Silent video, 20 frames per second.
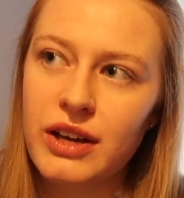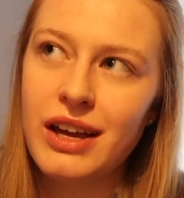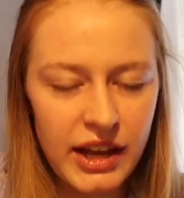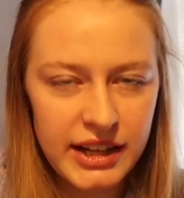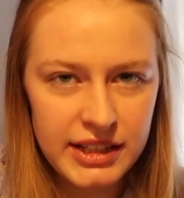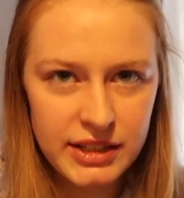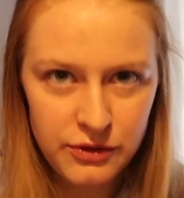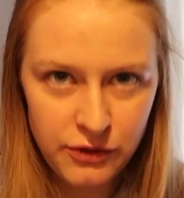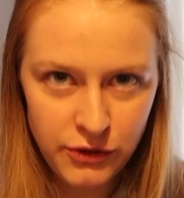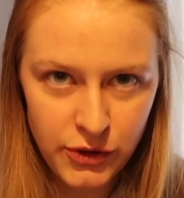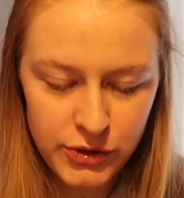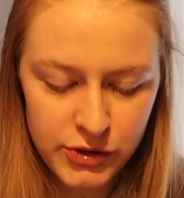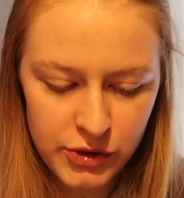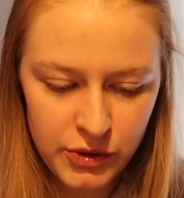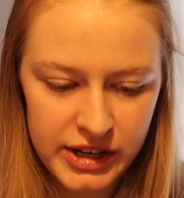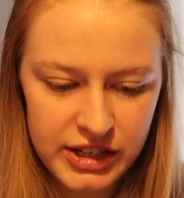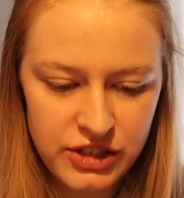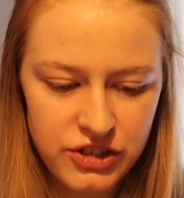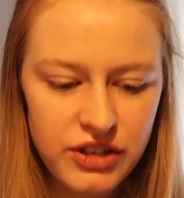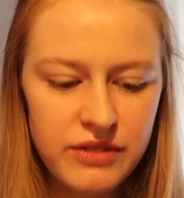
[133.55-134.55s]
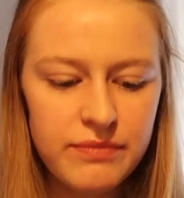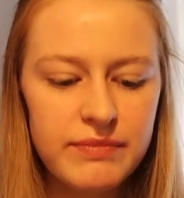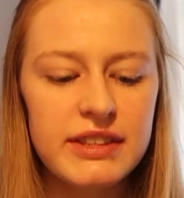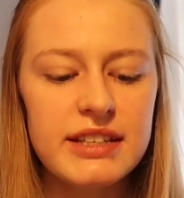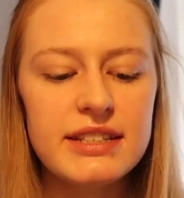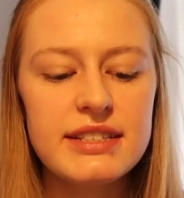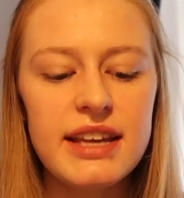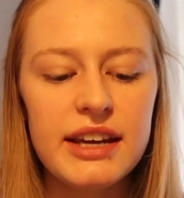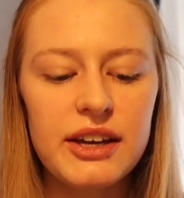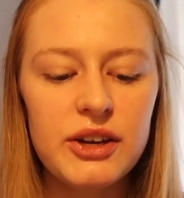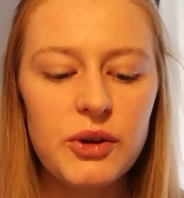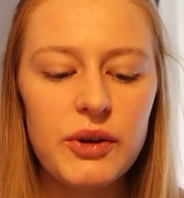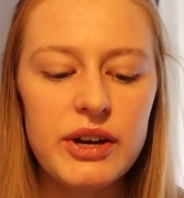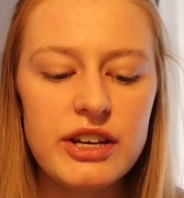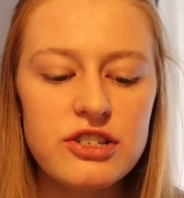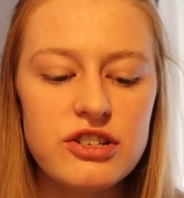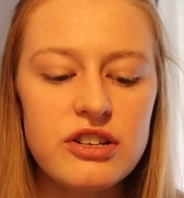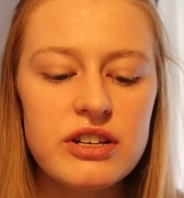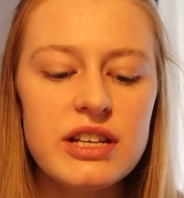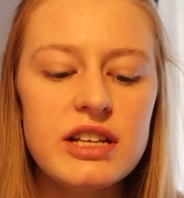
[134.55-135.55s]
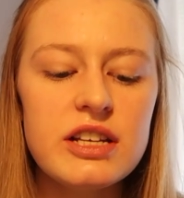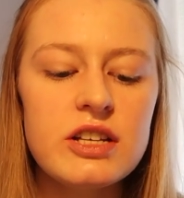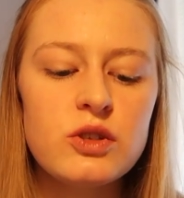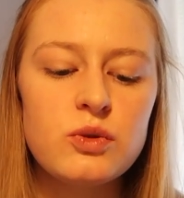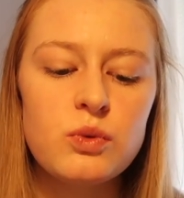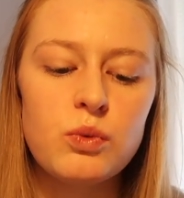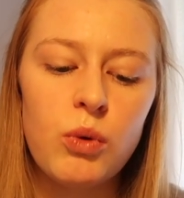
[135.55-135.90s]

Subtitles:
That's the first question. The second question is,